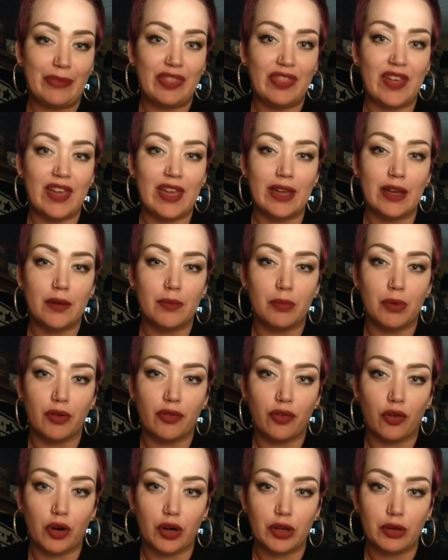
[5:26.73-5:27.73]
think
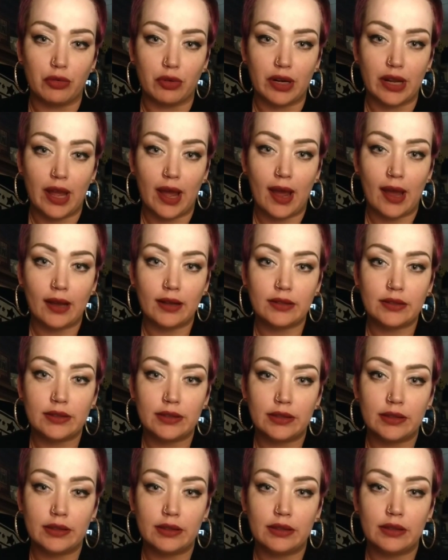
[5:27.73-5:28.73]
before you react,
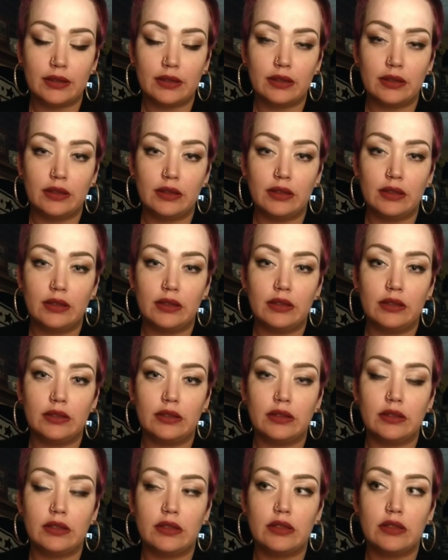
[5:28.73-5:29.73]

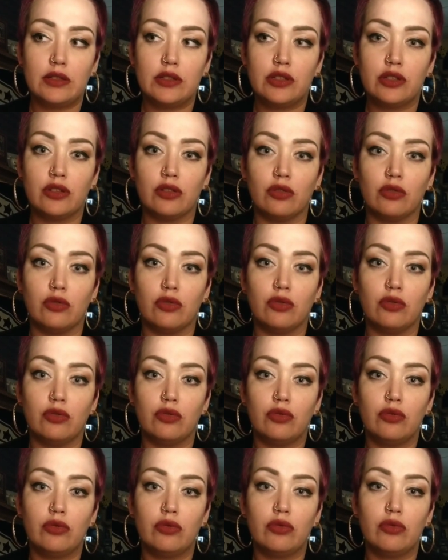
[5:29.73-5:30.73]
to
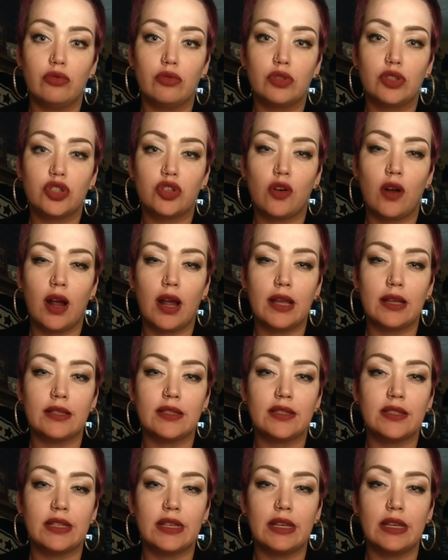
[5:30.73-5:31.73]
try and
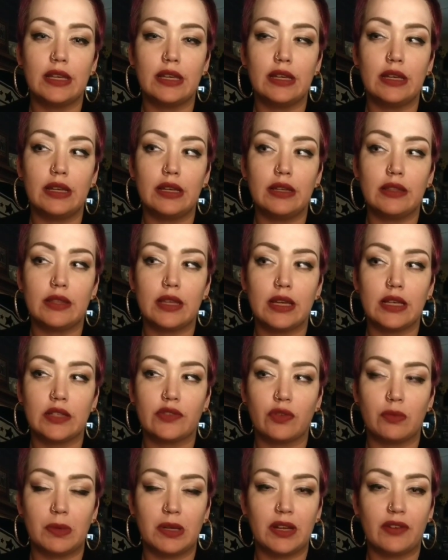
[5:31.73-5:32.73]
see things
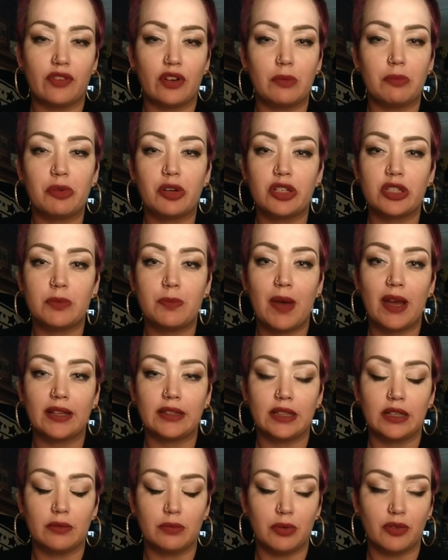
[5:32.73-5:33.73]
from a different
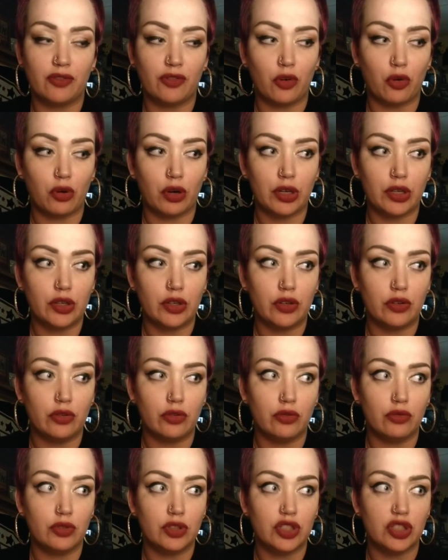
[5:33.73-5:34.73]
perspective before
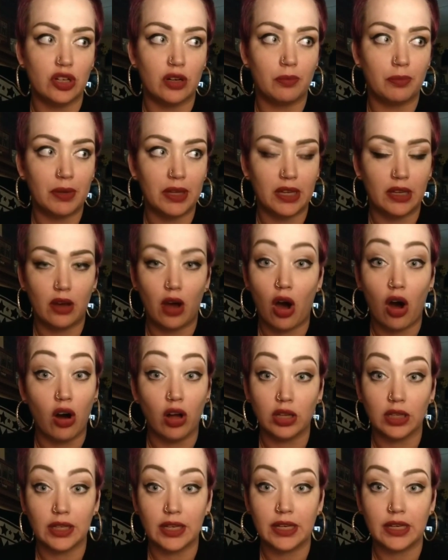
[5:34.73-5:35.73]
you jump in
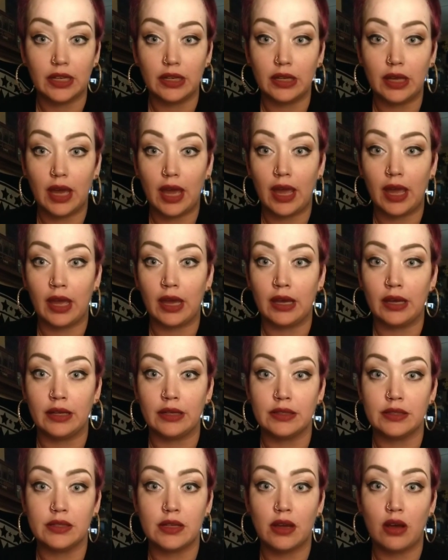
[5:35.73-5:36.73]
all in
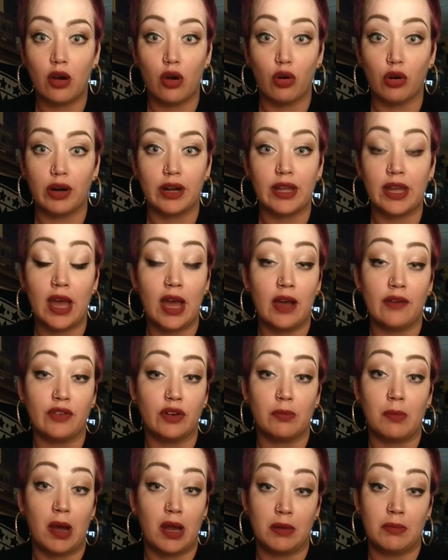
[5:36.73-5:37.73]
and already have
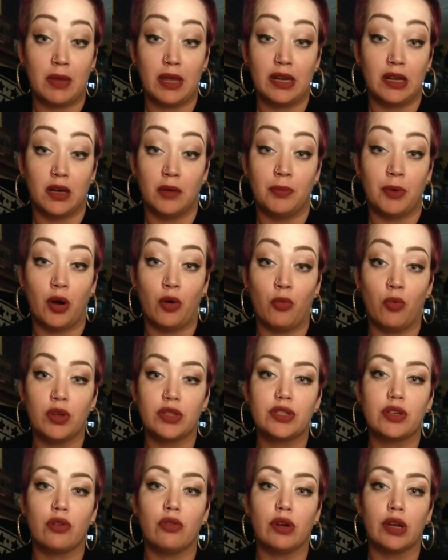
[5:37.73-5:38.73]
your mind made up on
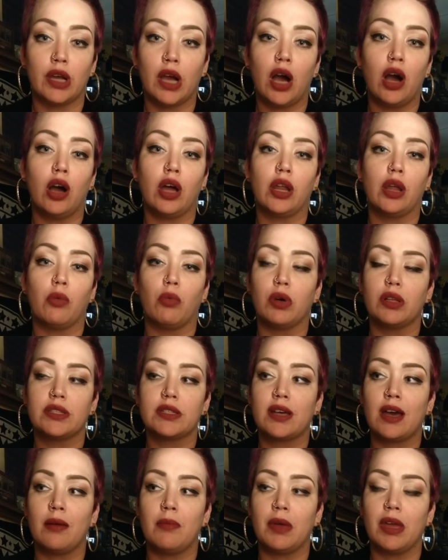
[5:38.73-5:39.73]
what's going on and what's
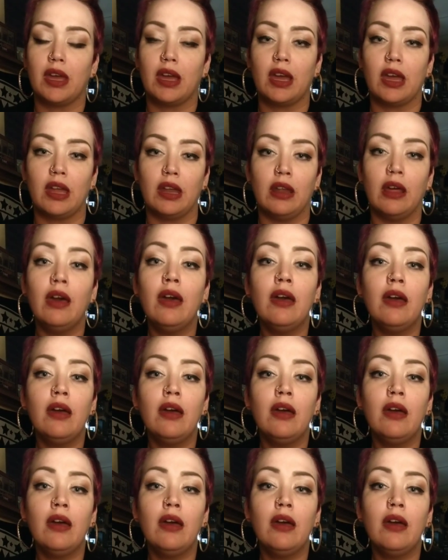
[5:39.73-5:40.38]
coming and